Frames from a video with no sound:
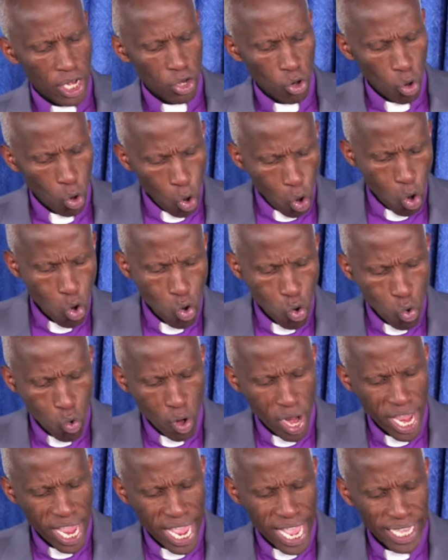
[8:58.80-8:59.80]
And
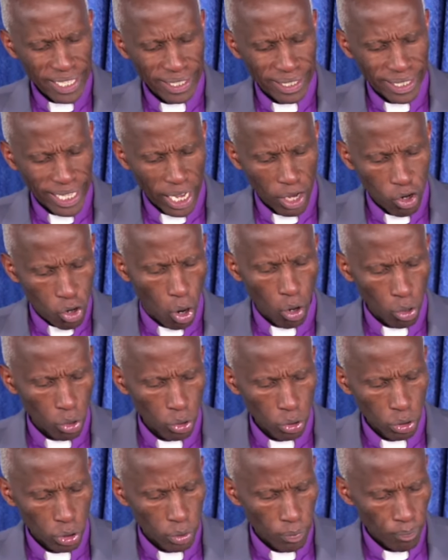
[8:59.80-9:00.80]
who is the
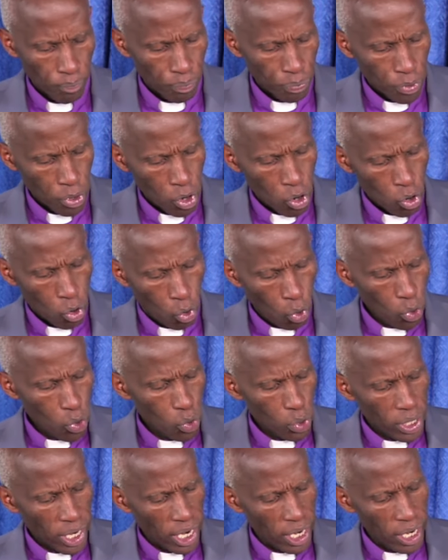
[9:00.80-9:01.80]
God
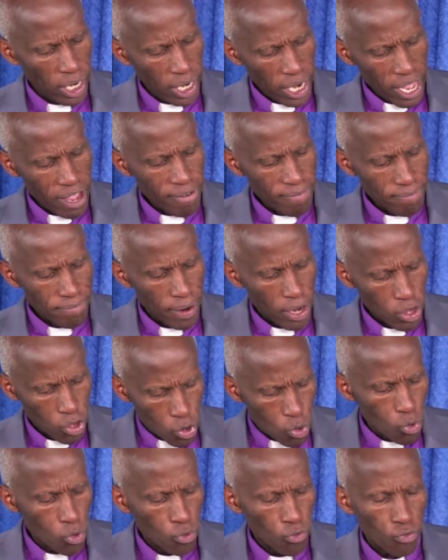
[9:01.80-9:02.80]
who will
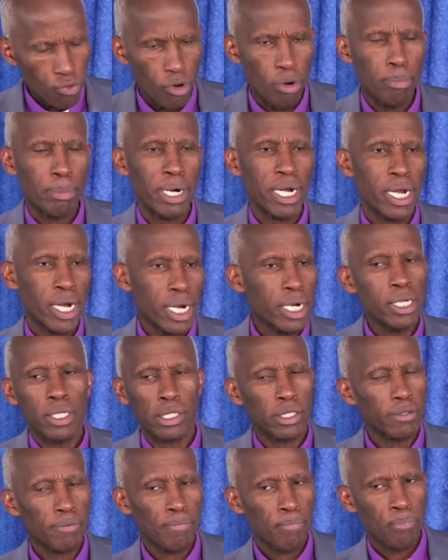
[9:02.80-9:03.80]
deliver you from my
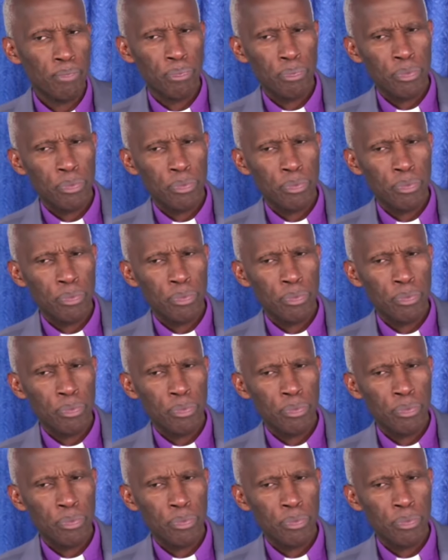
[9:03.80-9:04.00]
hands?